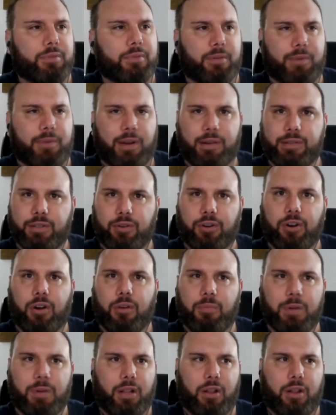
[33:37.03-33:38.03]
sometimes it'll go
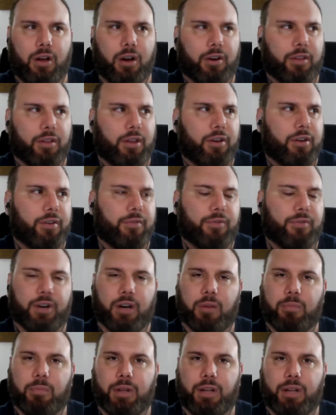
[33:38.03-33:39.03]
a bit longer though if we're
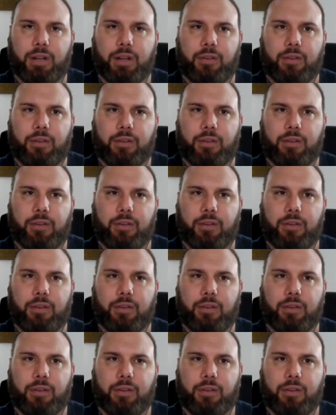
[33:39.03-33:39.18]
going to build.